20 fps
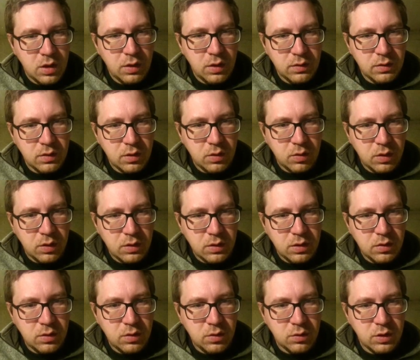let's go ahead and
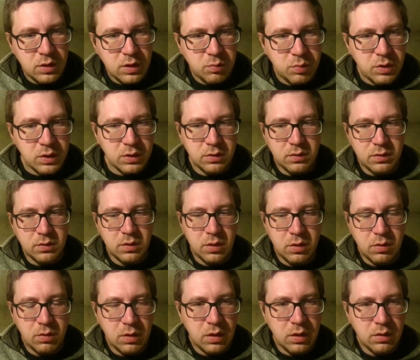do 10 pixels all
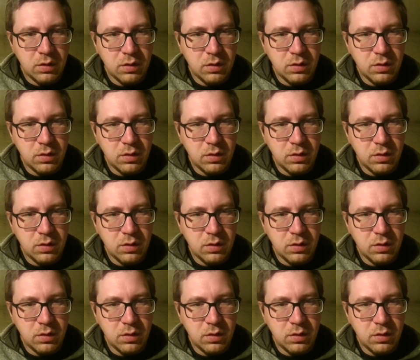around.